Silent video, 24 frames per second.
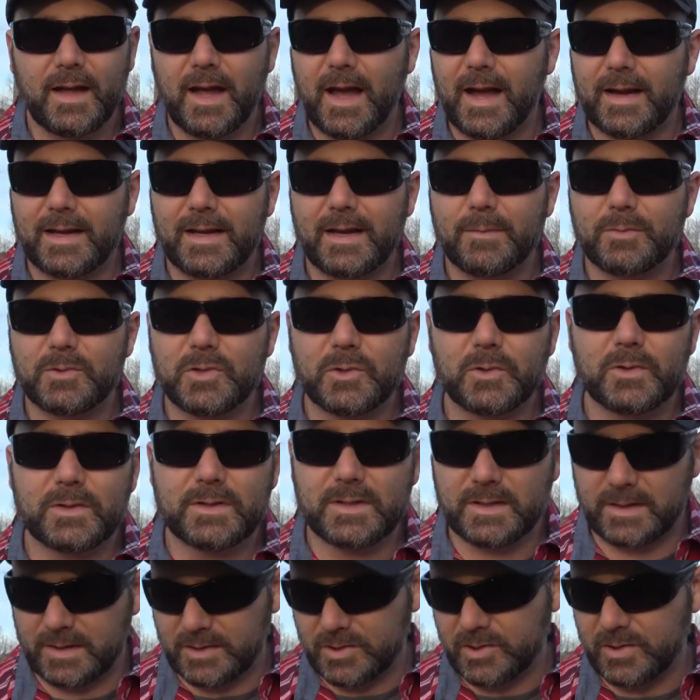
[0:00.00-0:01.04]
I keep tools
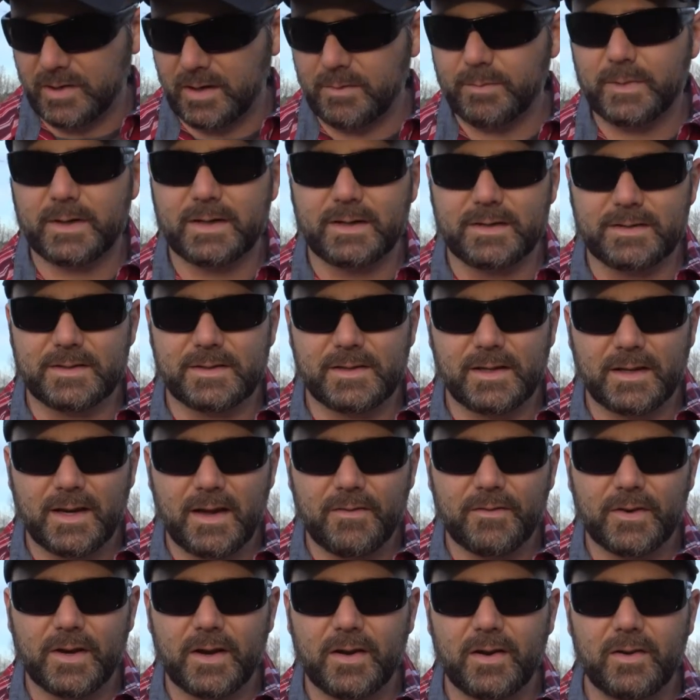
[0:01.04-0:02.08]
on the truck because you
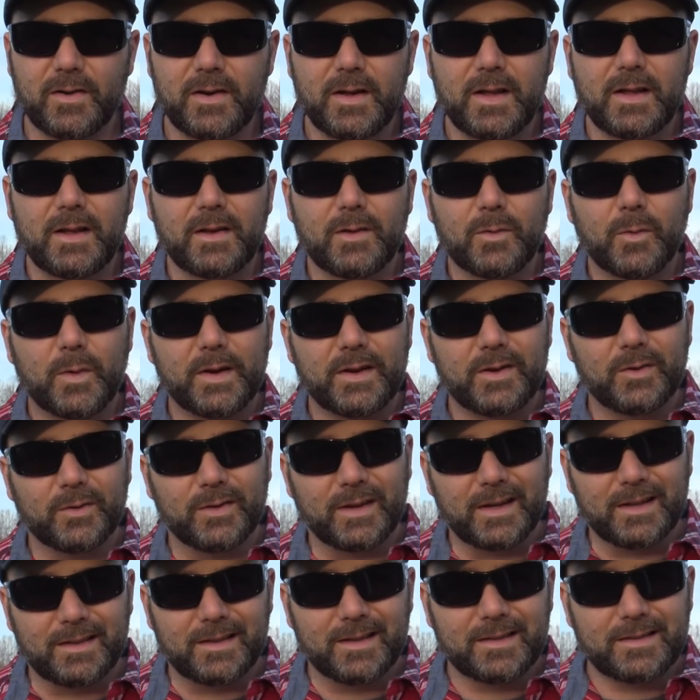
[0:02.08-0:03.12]
never know when you'll
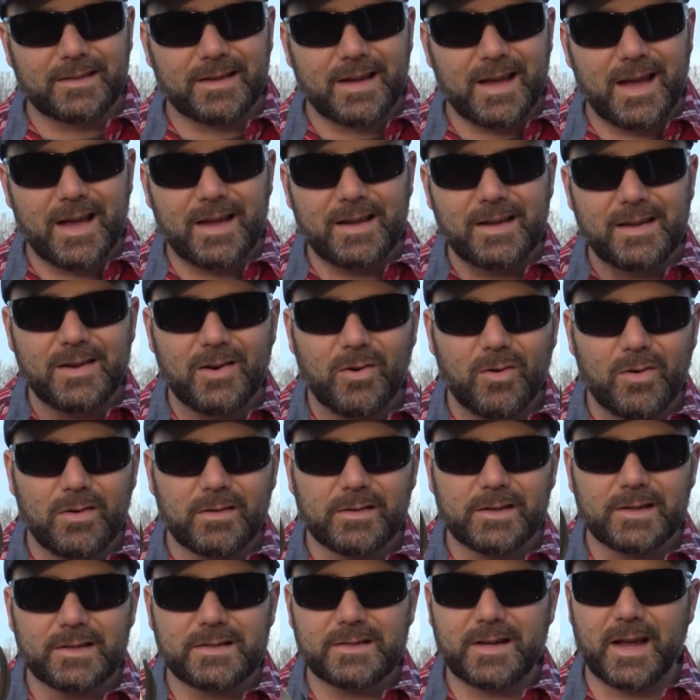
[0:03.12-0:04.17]
need this guy or
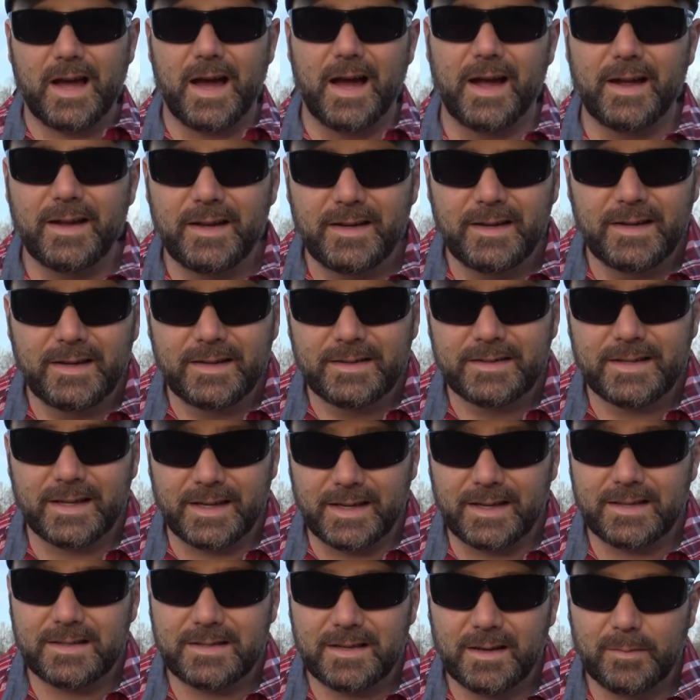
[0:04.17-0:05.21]
this guy to
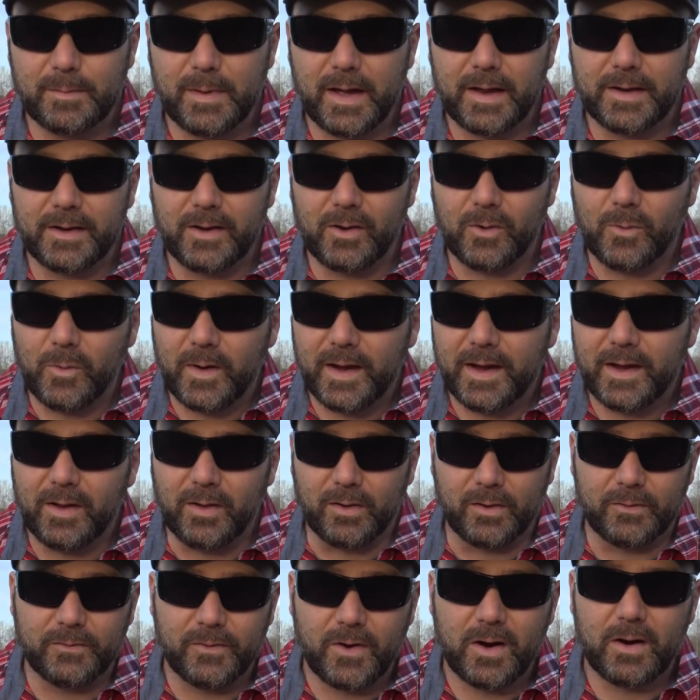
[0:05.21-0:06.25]
get something out of your way
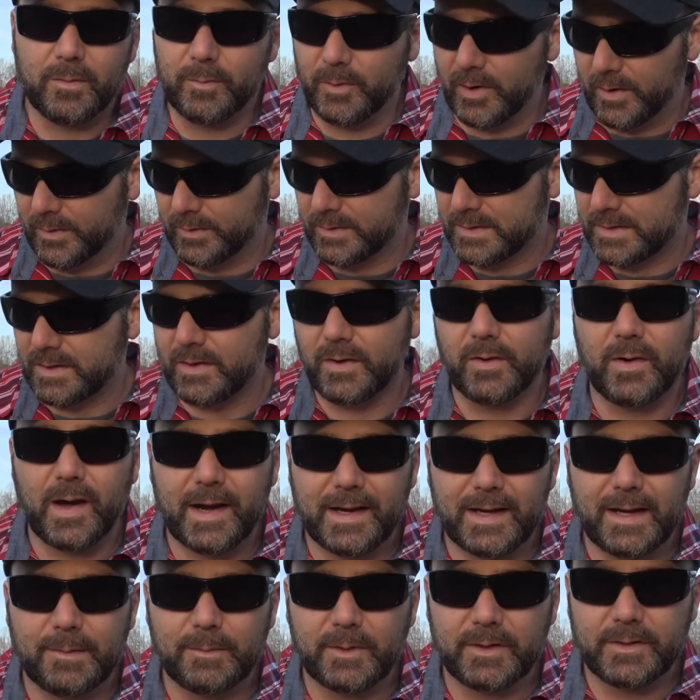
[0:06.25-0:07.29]
on a farm road, so I
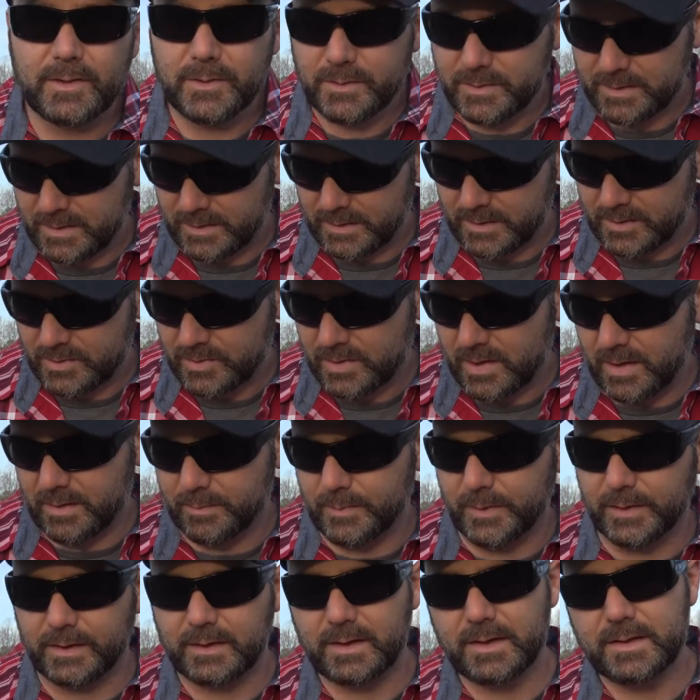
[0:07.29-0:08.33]
keep the tools on the truck.
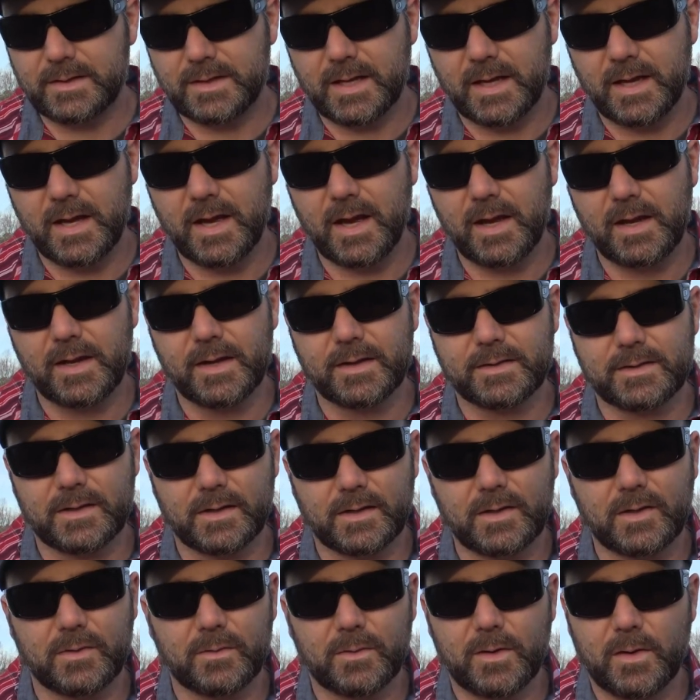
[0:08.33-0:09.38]
But this is a
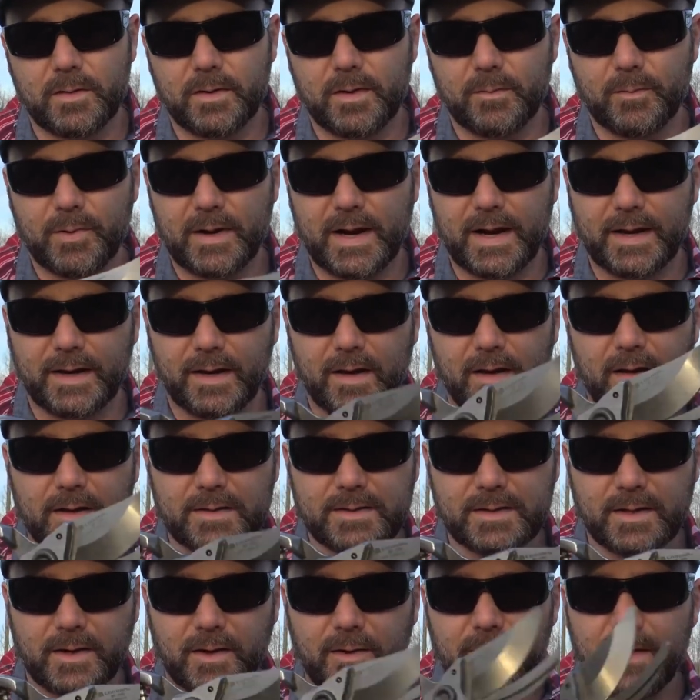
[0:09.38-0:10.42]
Corona brand
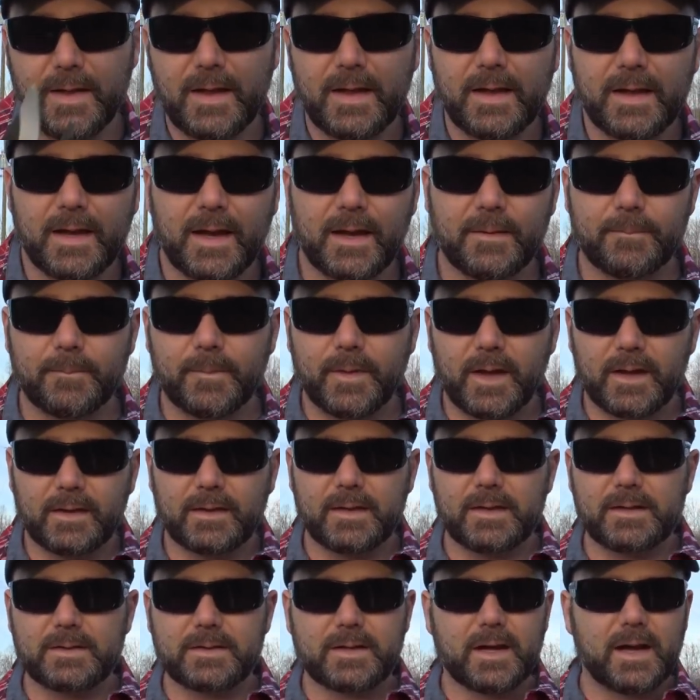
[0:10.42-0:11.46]
also, and
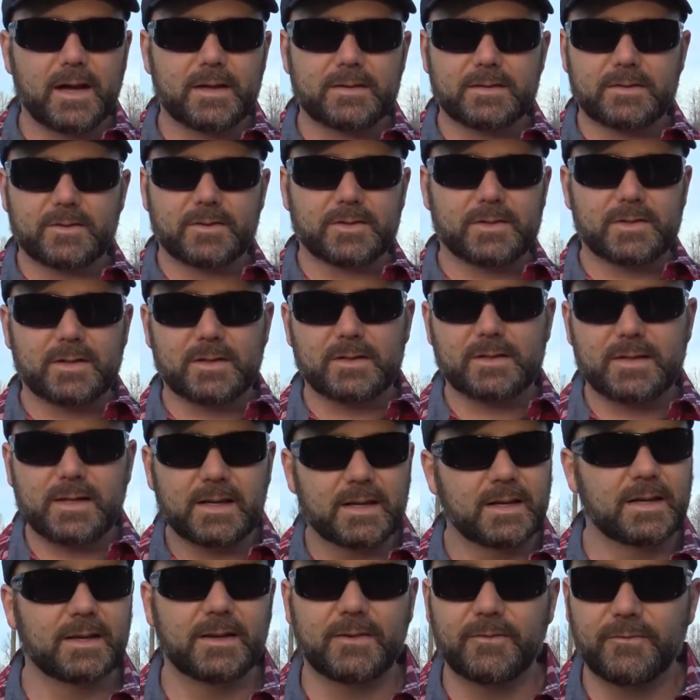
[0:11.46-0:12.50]
and these guys are just
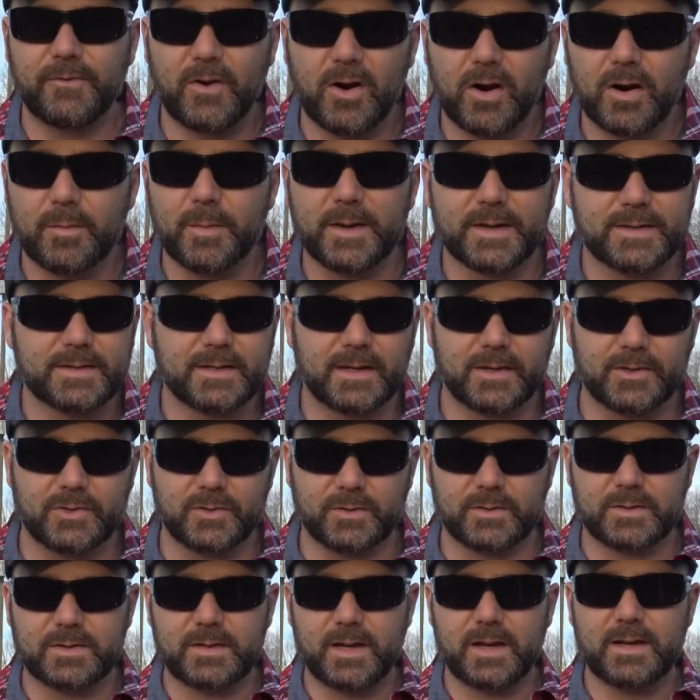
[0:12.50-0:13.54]
farm
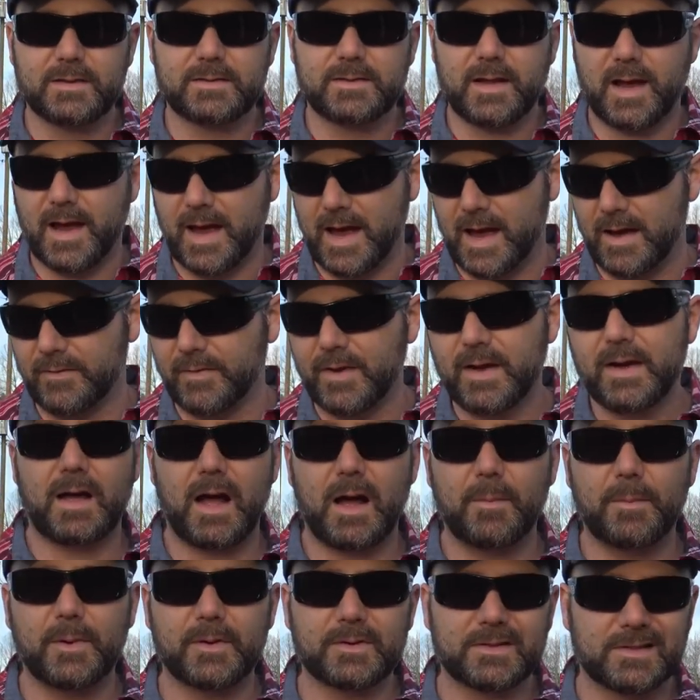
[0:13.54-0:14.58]
essentials, things to have.
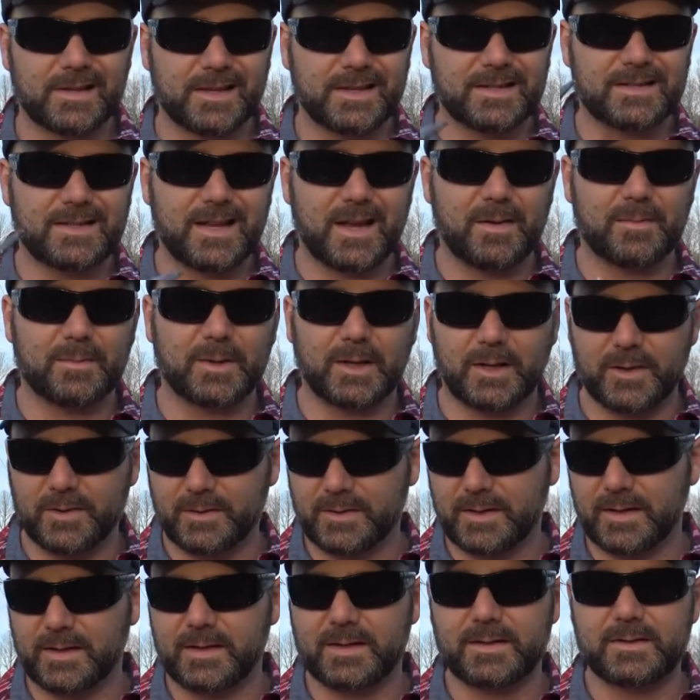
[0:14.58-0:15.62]
I'll post links down below
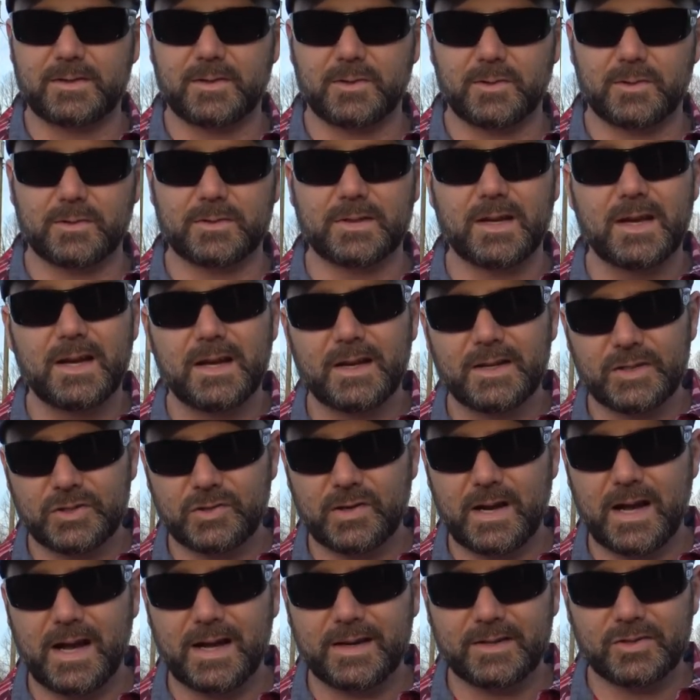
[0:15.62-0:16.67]
to these tools.
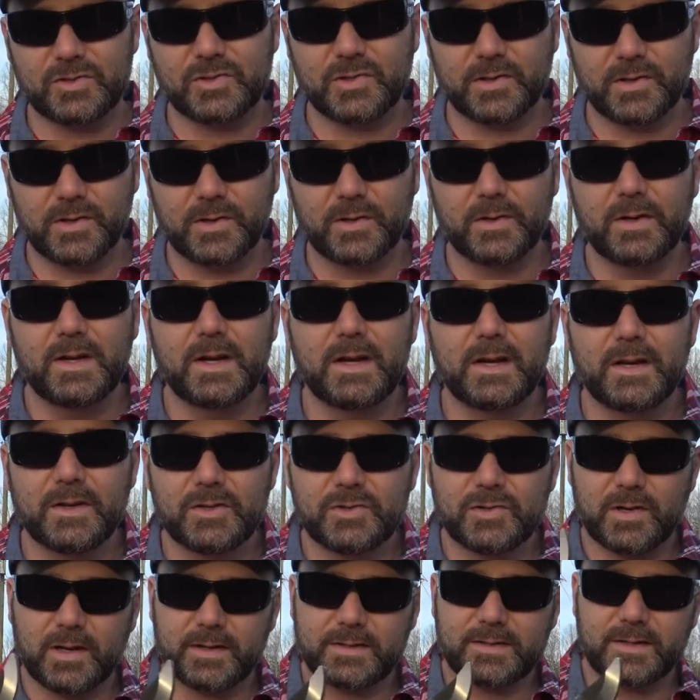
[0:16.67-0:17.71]
Tried and true,
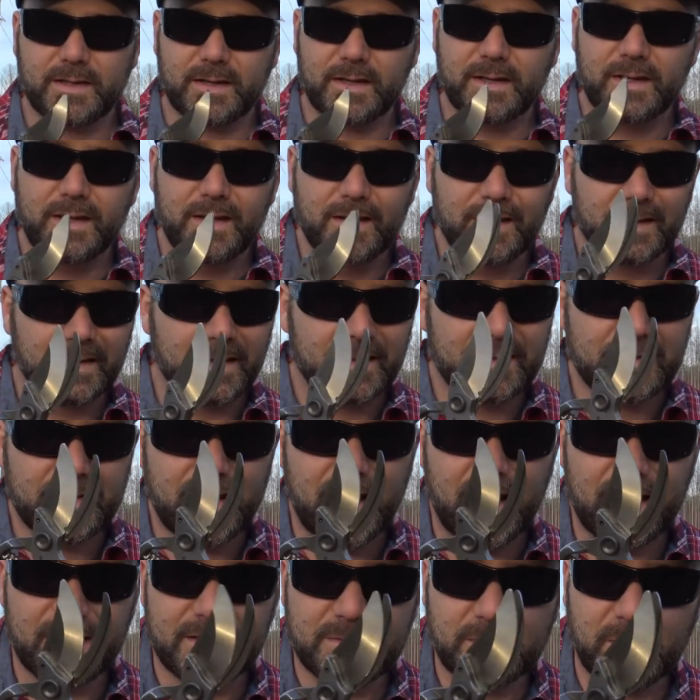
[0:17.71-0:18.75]
trusted. This
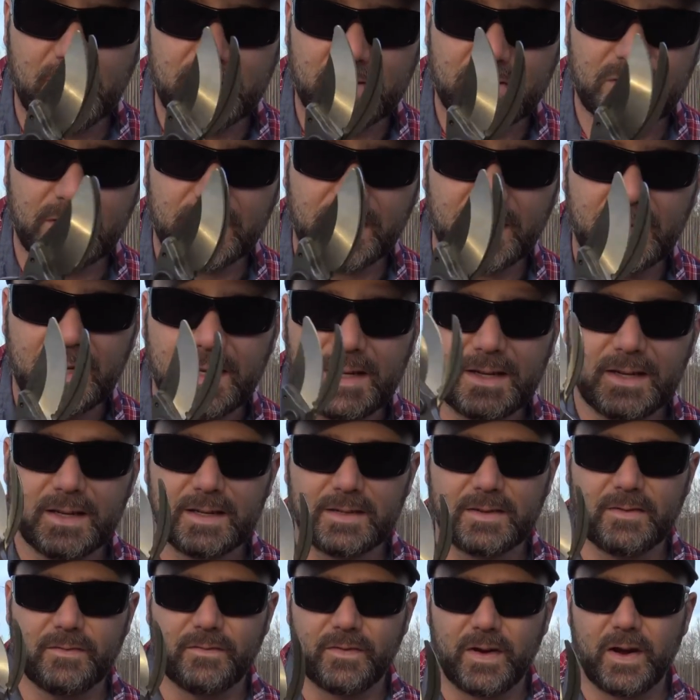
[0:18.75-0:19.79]
guy especially
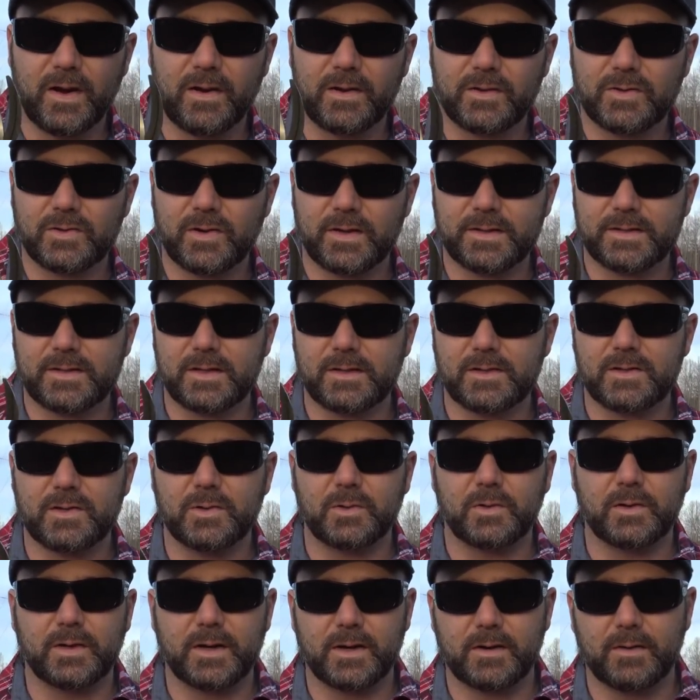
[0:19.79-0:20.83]
is a very trusted
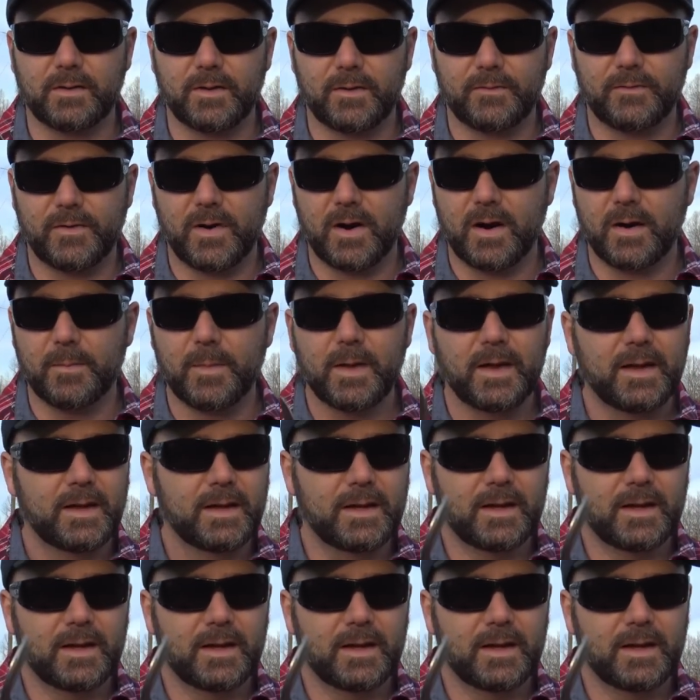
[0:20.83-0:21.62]
tool here on the farm.